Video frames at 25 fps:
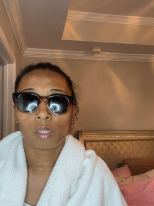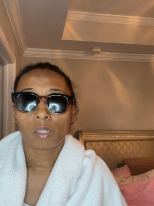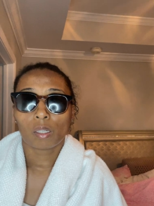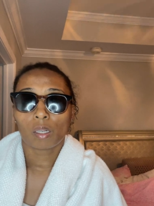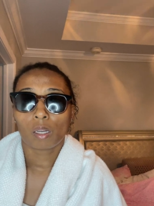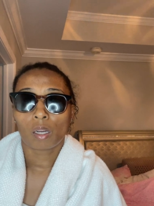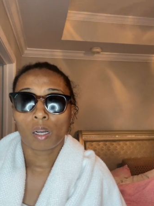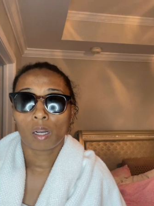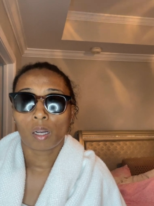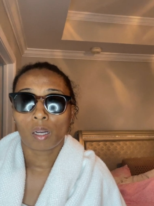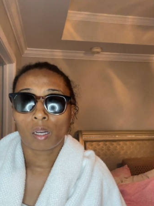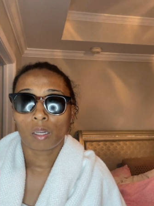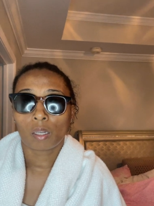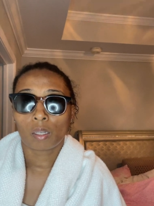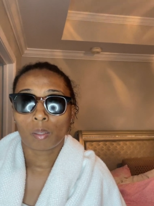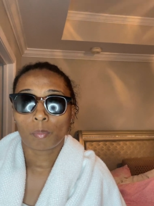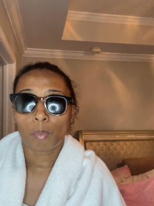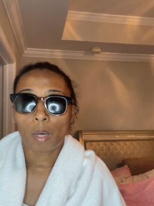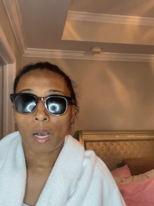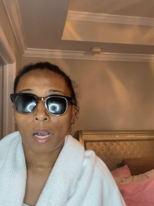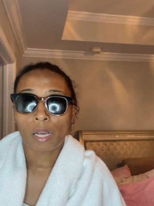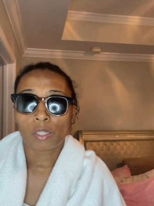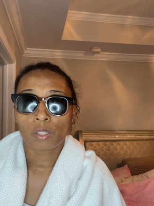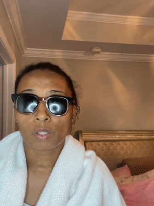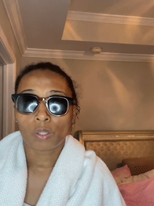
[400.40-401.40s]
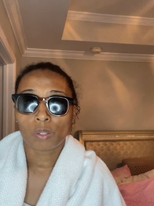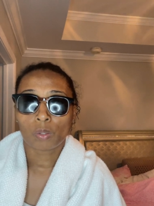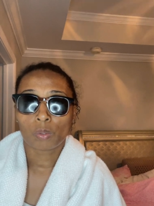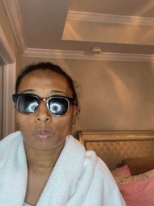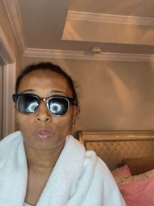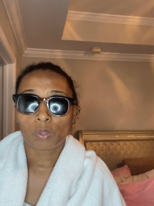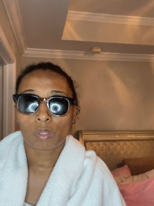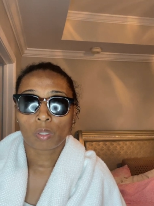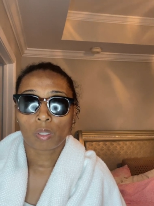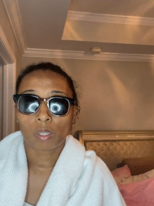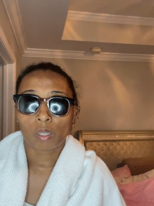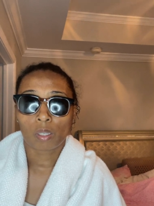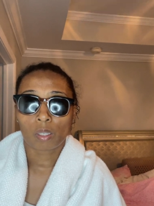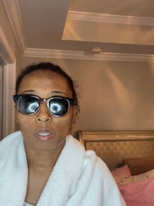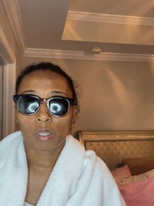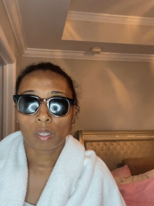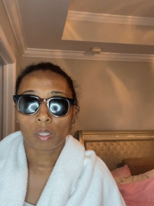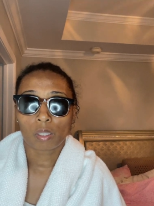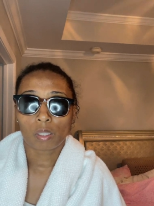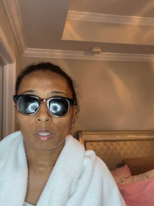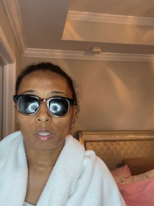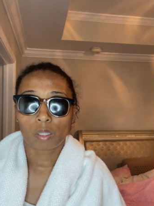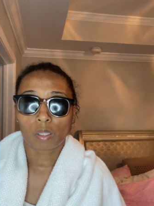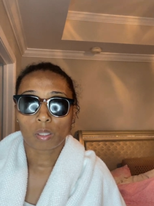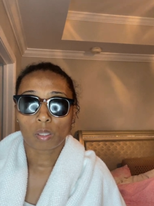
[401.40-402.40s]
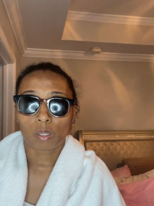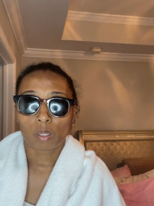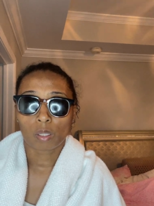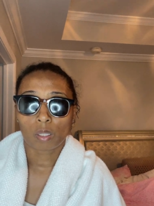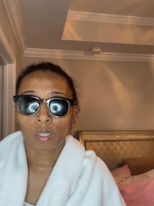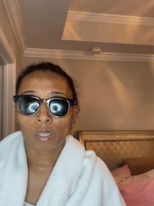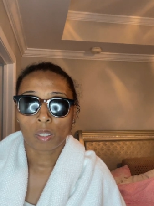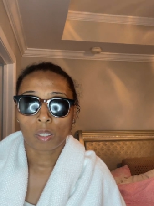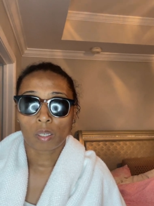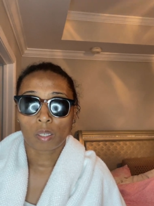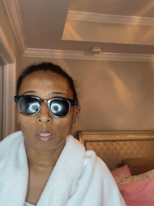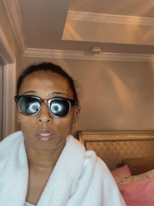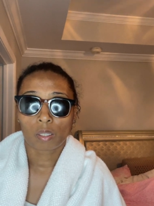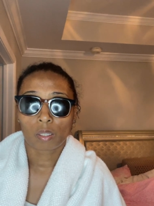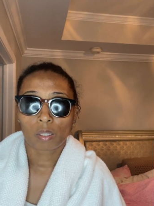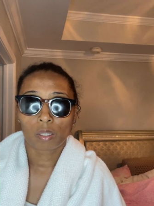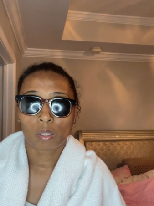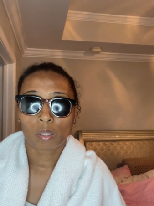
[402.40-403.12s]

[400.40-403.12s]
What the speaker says: I used their conditioner.